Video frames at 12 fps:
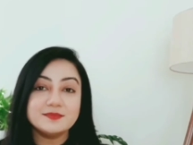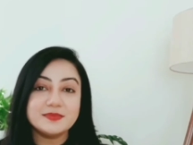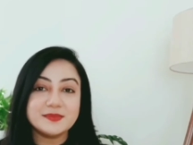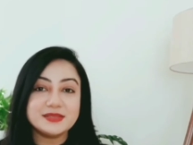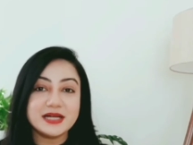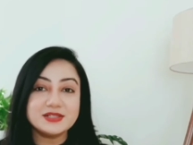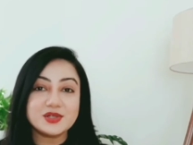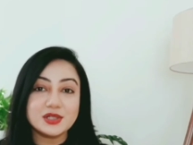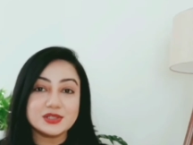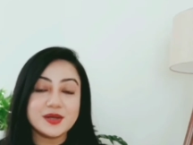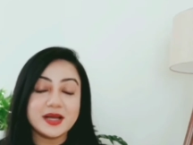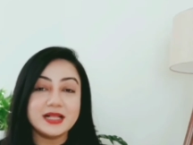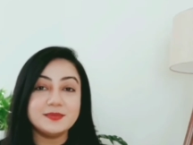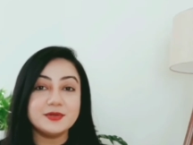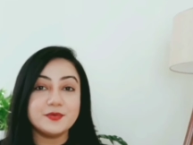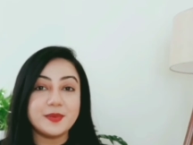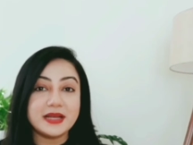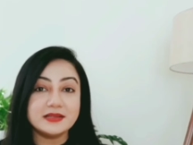Peptides also help
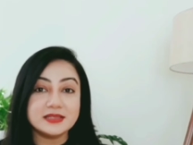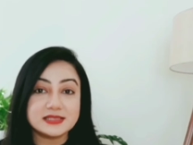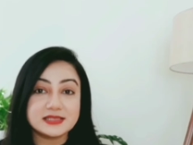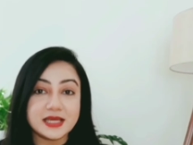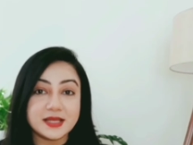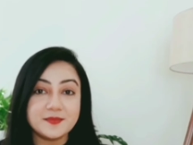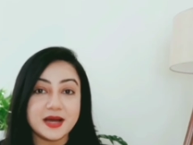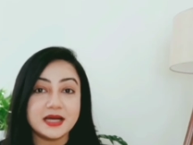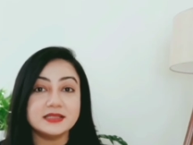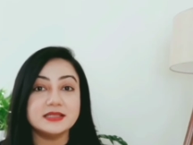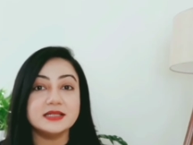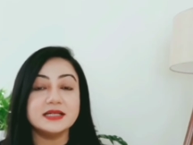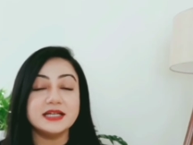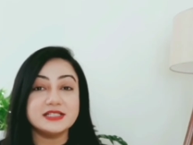in repairing the skin barrier,